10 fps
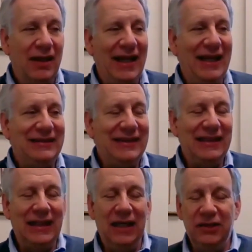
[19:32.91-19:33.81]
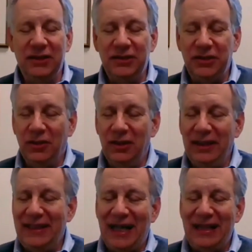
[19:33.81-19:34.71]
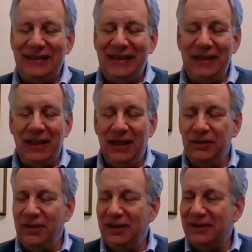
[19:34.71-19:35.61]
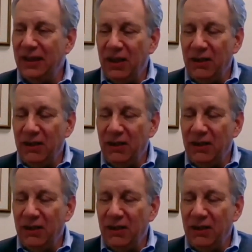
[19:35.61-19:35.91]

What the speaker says: 1800s, early 1900s,